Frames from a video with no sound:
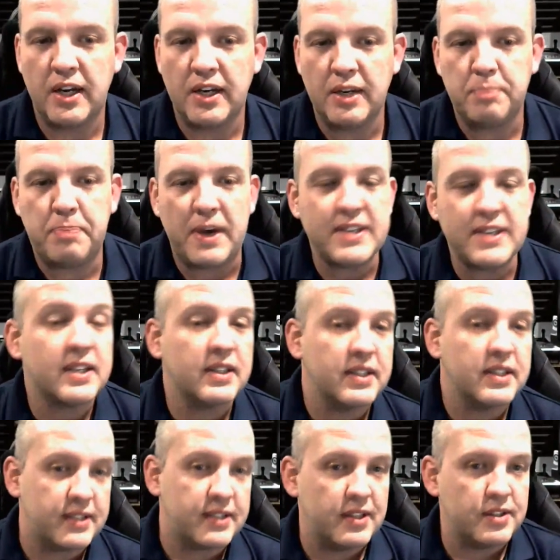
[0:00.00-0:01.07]
and it
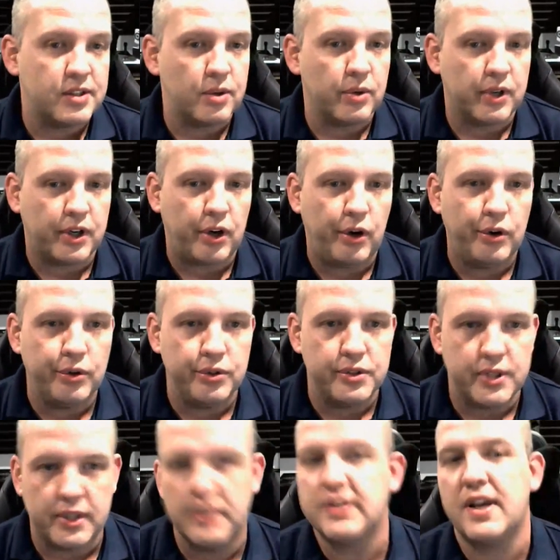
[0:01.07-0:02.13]
basically sends you a
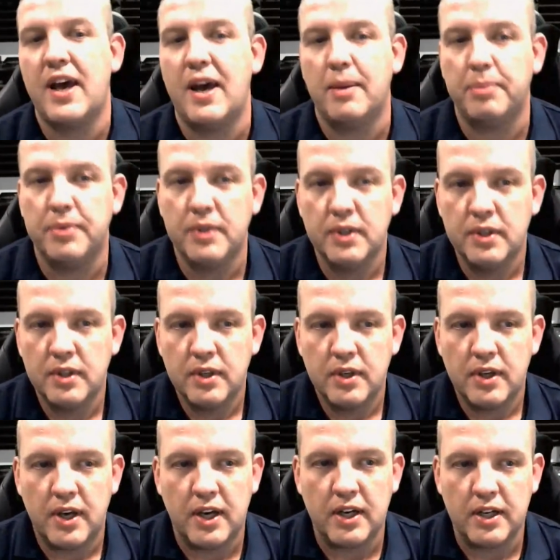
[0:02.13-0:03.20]
code to this app,
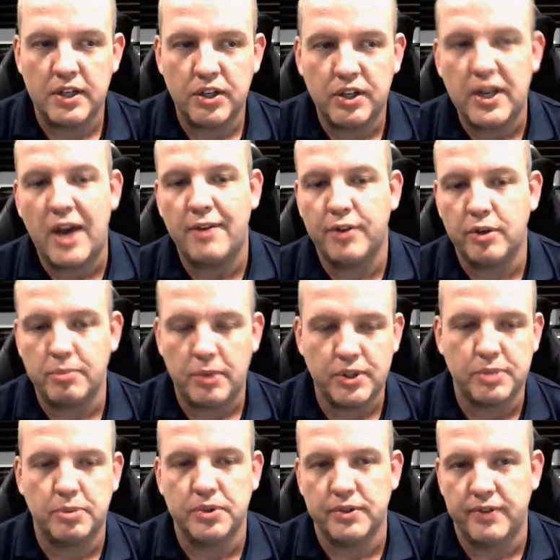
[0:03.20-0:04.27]
and you can have it on
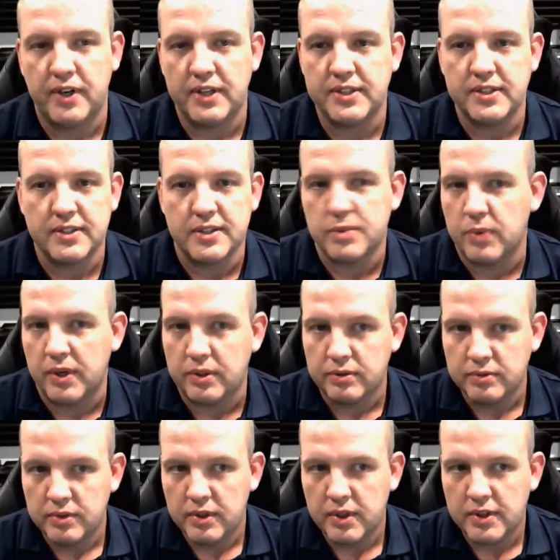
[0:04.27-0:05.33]
multiple devices as
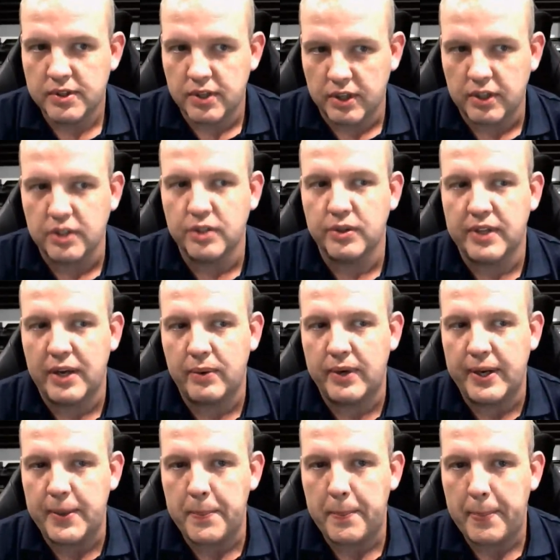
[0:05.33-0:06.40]
well, so you can do it that
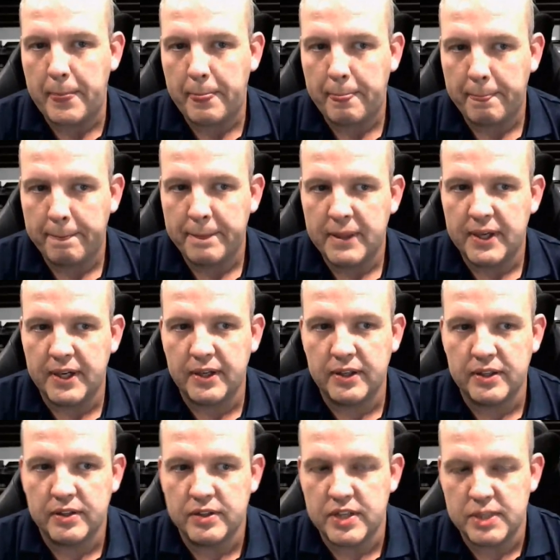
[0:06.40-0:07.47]
way.
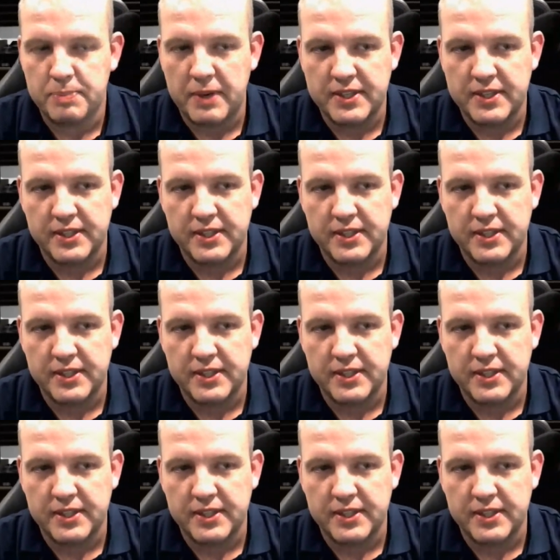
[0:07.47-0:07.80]
And just